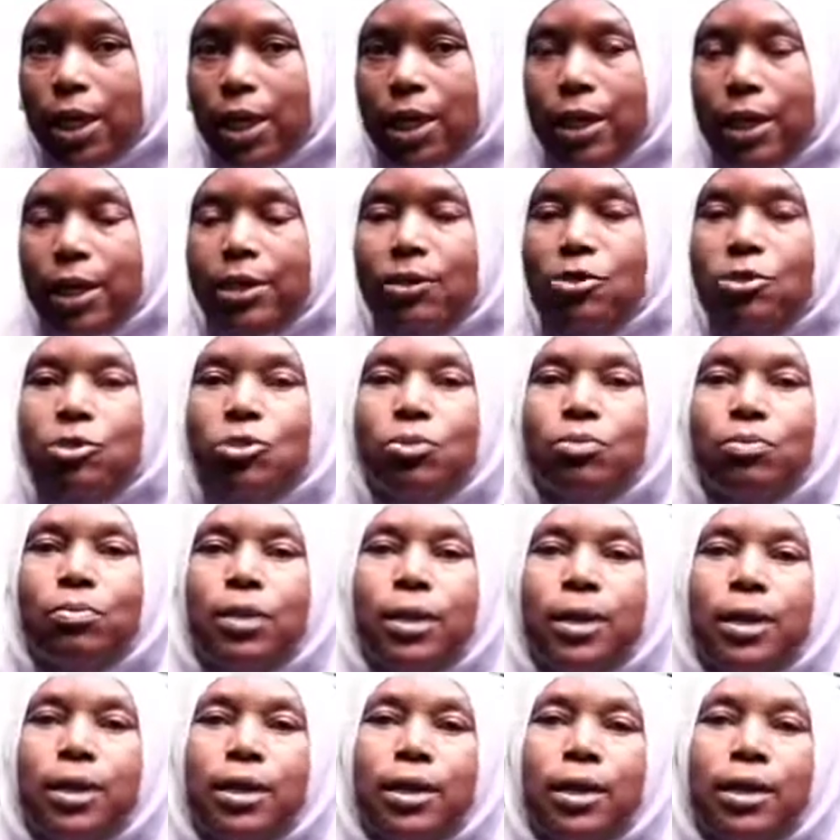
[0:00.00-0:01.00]
and to
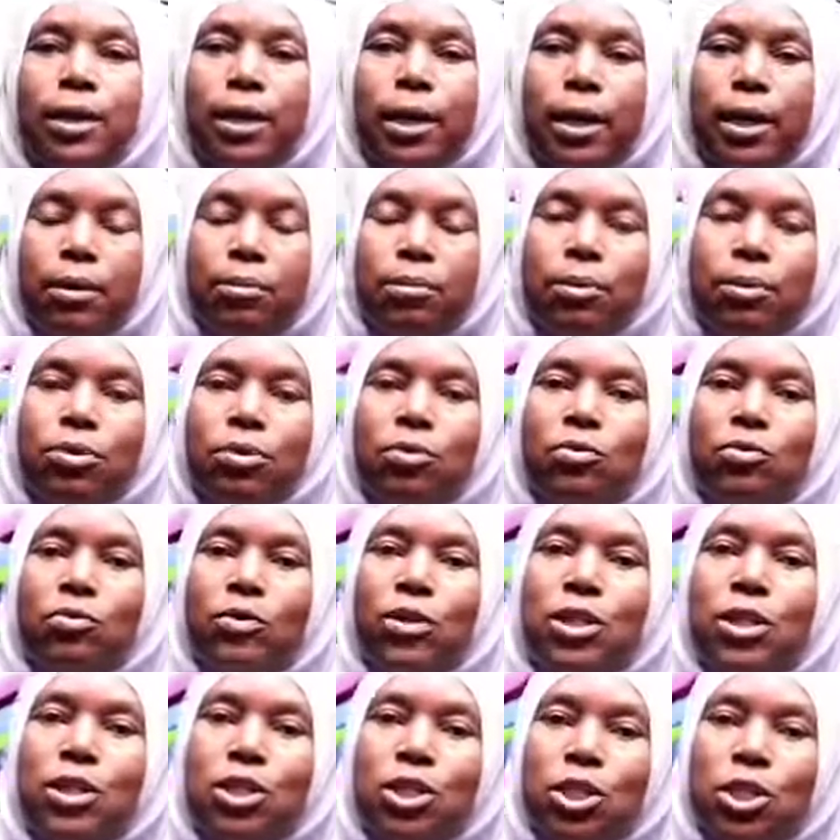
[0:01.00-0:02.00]
be able to
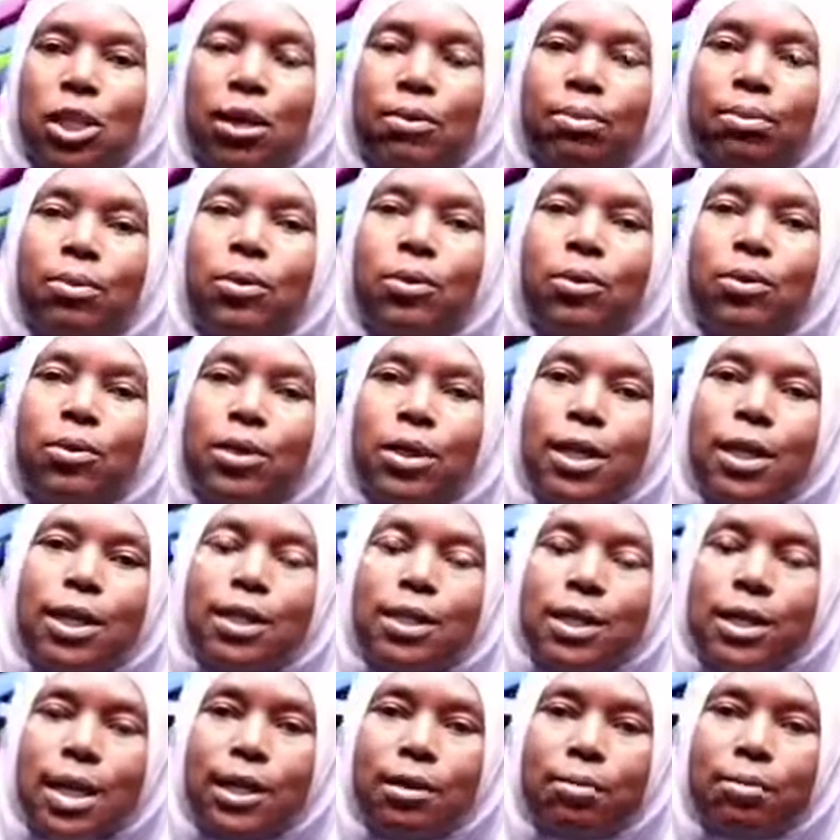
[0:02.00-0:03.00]
finish up all the
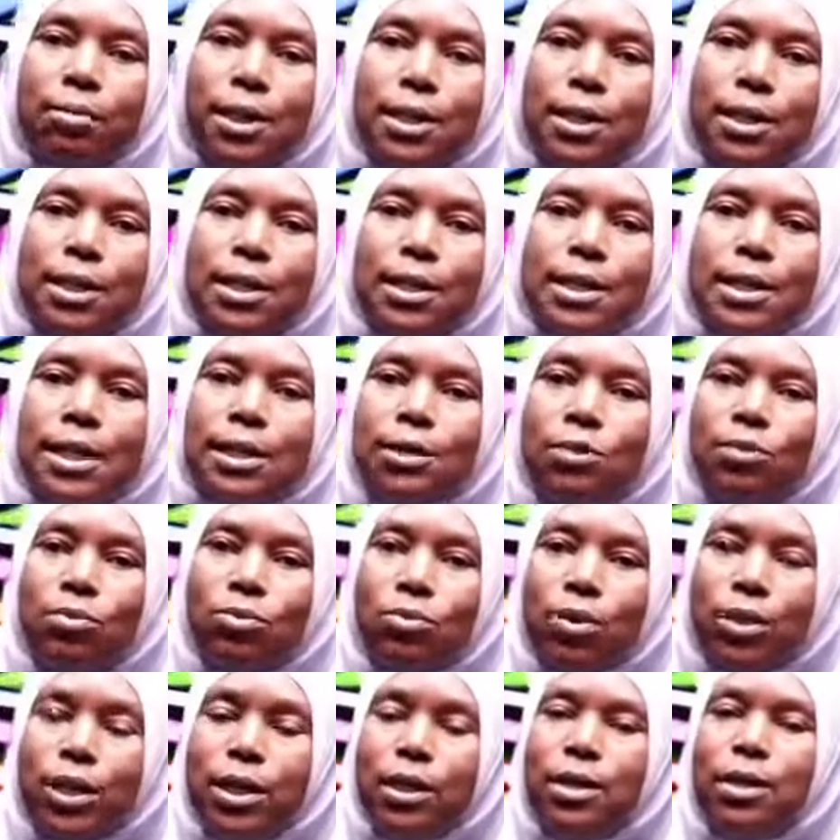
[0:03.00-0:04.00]
assignments that
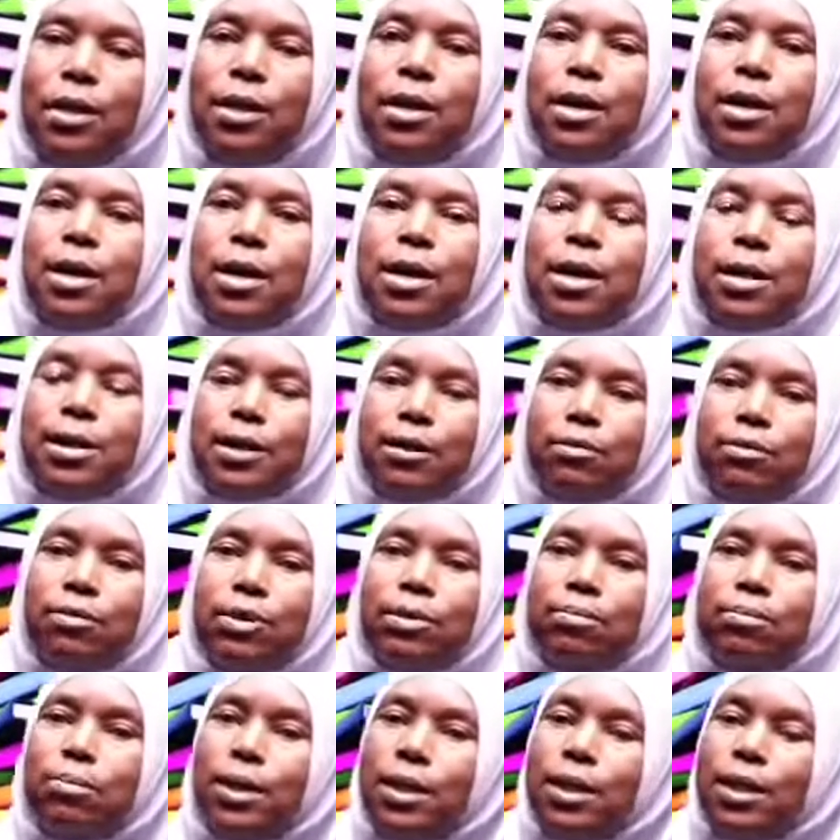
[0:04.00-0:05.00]
we are
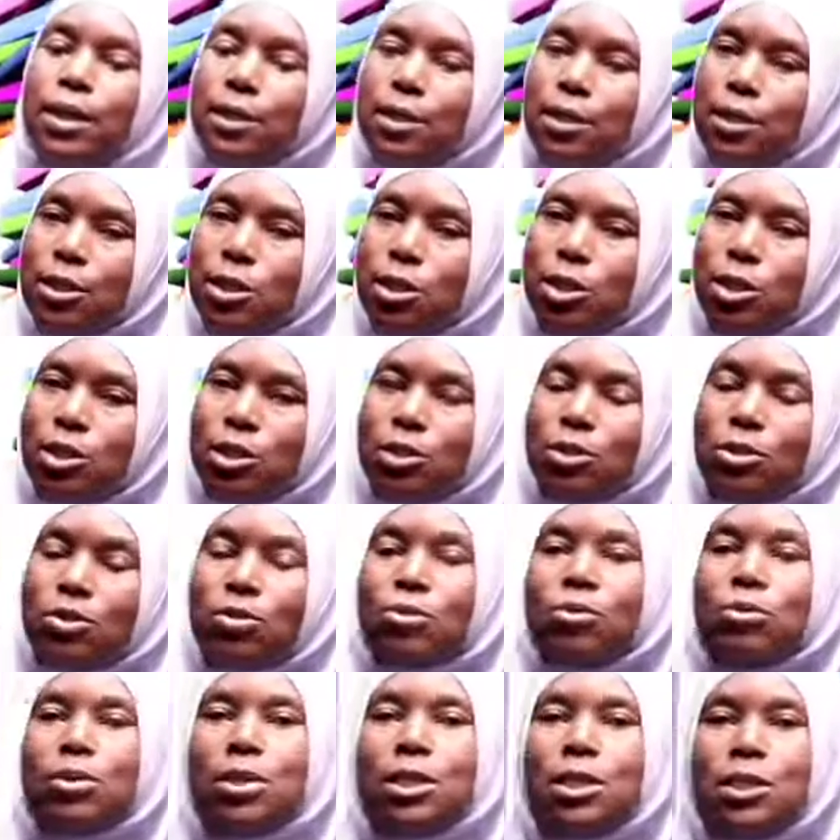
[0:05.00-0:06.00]
given by the teachers.
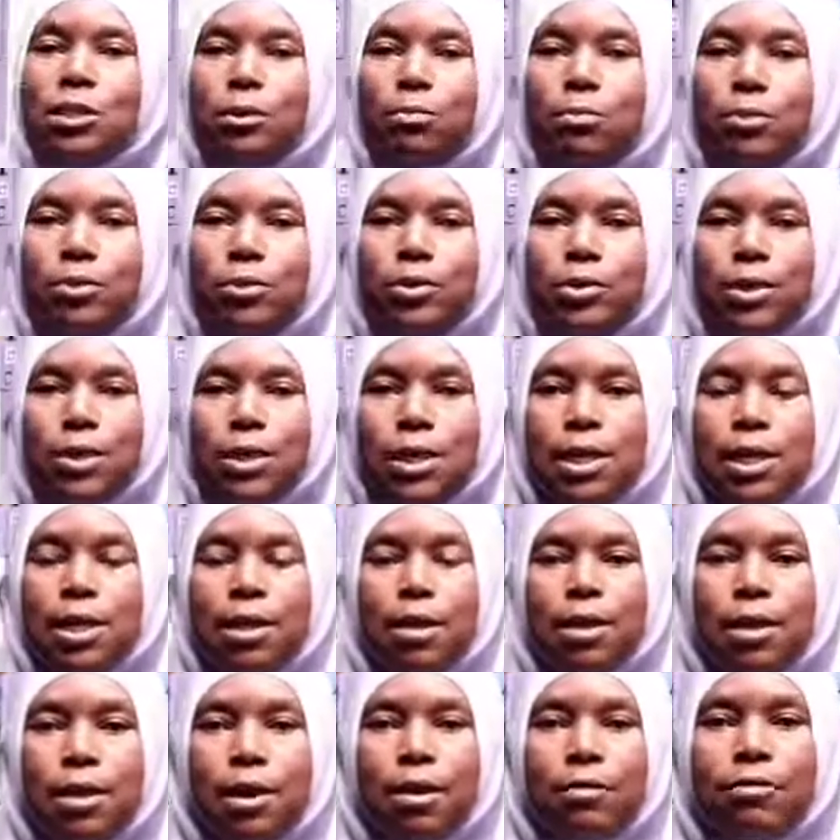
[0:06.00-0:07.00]
So these books
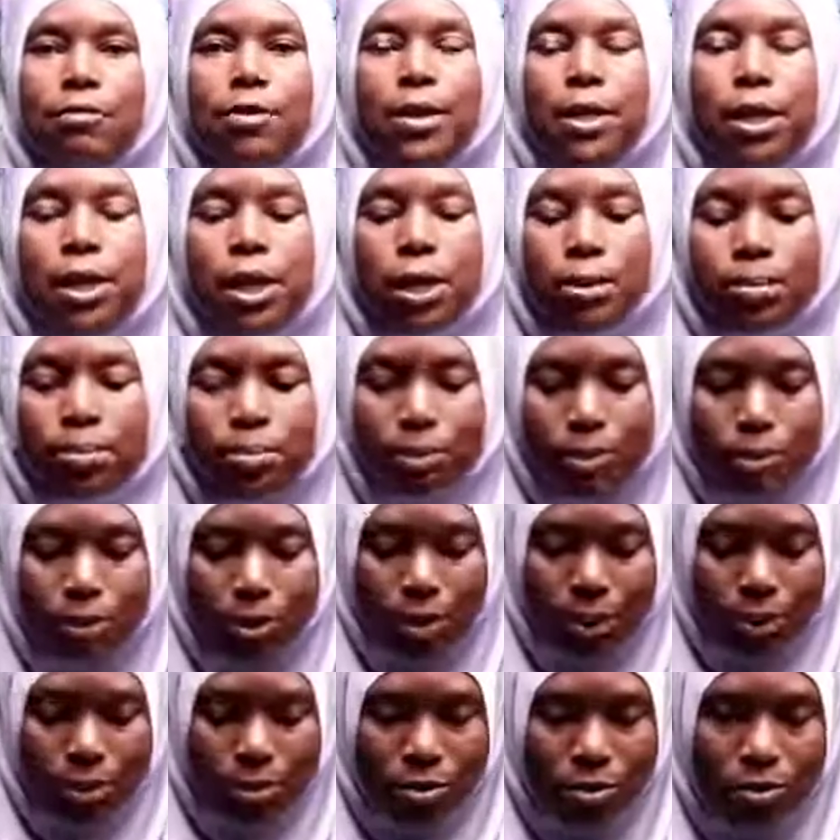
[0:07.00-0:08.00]
are very
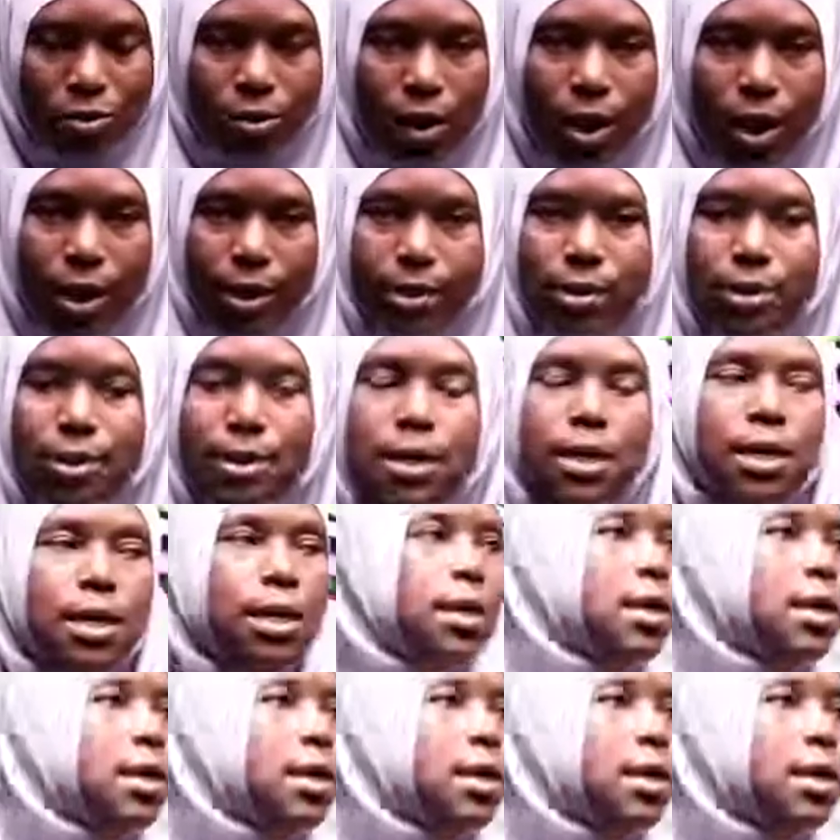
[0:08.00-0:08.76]
important to us.